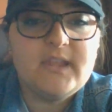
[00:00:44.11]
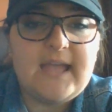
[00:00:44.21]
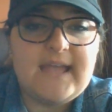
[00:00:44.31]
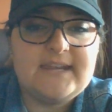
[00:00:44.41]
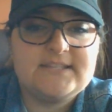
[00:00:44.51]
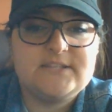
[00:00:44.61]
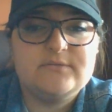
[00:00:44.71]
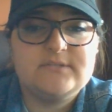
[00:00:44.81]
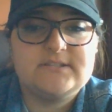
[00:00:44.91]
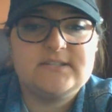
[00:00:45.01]
and it's
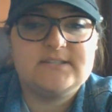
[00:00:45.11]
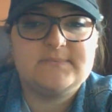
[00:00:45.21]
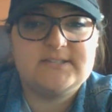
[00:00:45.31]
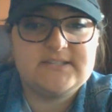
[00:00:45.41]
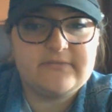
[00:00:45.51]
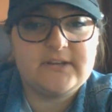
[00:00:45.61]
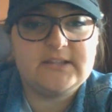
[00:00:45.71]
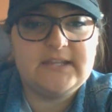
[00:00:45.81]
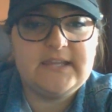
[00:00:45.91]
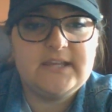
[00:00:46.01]
used to
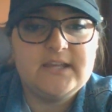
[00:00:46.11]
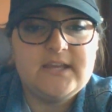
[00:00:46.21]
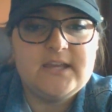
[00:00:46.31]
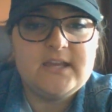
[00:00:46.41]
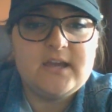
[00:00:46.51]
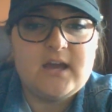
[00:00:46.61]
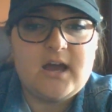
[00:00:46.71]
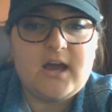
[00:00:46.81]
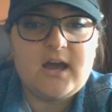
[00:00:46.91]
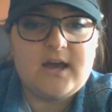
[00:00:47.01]
specifically
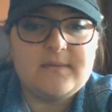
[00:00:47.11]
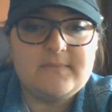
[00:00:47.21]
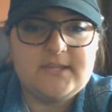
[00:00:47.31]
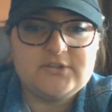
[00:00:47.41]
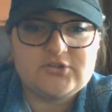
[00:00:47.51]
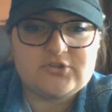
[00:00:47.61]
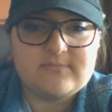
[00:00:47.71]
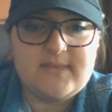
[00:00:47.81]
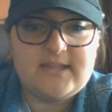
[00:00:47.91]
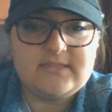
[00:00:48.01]

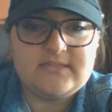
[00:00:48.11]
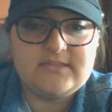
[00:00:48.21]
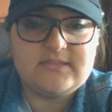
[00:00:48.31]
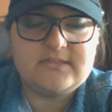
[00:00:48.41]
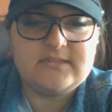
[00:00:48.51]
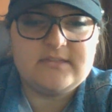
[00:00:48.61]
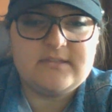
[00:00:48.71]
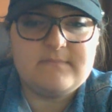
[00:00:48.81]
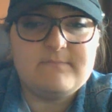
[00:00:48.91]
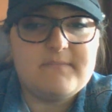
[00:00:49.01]
instrument
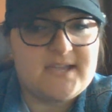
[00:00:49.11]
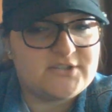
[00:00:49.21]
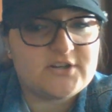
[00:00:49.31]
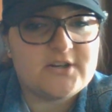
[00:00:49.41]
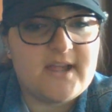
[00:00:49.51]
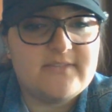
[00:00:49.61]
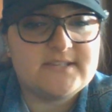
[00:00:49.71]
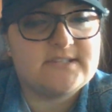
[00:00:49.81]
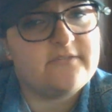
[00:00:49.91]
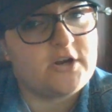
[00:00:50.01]
the measure and
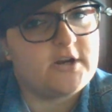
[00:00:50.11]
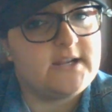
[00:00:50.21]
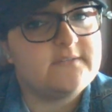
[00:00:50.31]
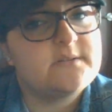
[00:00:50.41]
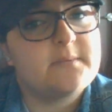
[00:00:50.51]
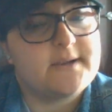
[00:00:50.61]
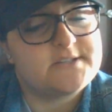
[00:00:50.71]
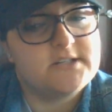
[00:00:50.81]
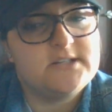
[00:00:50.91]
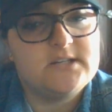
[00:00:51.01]
the severity of
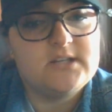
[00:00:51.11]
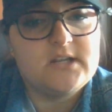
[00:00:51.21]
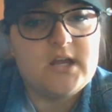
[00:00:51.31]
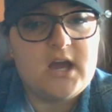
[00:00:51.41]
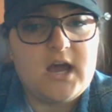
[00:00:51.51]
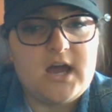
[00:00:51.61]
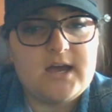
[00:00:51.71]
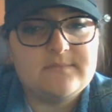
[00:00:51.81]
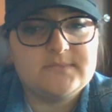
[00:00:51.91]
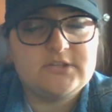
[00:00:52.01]
depression.
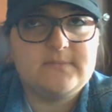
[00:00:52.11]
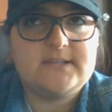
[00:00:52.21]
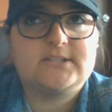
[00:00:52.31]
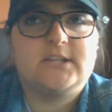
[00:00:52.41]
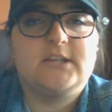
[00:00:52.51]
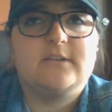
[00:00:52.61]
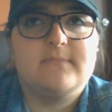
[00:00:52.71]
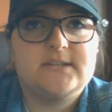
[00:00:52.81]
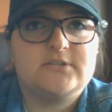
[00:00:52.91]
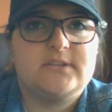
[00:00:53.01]
So basically, you're
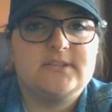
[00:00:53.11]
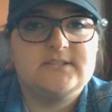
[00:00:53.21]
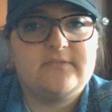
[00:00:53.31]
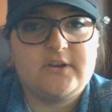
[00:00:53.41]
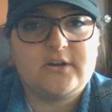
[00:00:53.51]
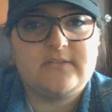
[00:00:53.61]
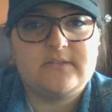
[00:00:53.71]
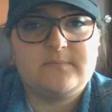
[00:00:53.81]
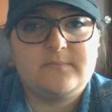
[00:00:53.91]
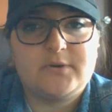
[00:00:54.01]
measuring the severity of
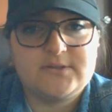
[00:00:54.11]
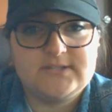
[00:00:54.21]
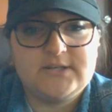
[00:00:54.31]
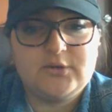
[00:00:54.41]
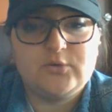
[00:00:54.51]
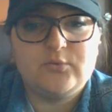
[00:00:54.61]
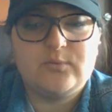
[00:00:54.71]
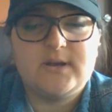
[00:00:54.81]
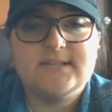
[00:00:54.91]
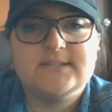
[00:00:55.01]
the person who
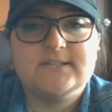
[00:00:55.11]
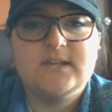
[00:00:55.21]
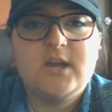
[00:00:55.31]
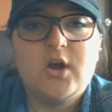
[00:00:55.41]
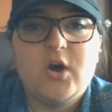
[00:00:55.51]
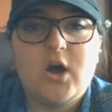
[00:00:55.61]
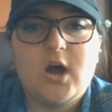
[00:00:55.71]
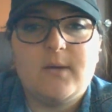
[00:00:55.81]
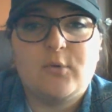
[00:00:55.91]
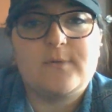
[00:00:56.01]
was
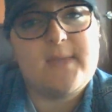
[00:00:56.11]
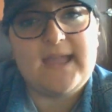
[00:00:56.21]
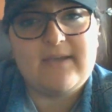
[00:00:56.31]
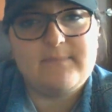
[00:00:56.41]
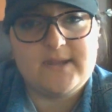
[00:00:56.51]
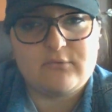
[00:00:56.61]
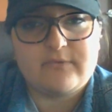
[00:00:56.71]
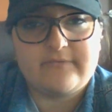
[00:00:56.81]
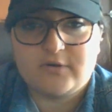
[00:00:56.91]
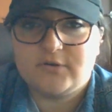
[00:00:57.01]
or may have been
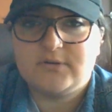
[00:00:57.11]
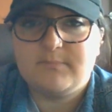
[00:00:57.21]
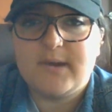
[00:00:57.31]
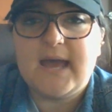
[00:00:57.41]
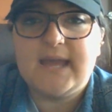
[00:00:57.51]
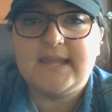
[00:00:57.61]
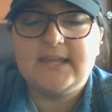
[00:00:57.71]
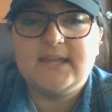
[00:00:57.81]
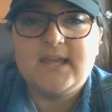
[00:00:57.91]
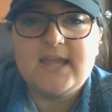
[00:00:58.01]
referred
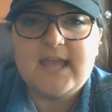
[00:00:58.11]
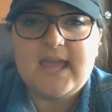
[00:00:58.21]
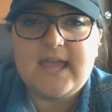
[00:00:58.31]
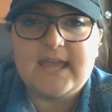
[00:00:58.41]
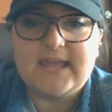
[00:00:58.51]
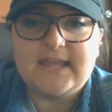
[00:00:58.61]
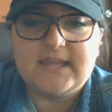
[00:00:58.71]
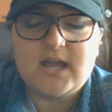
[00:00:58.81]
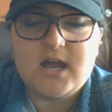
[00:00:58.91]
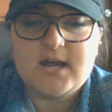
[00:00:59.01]
by a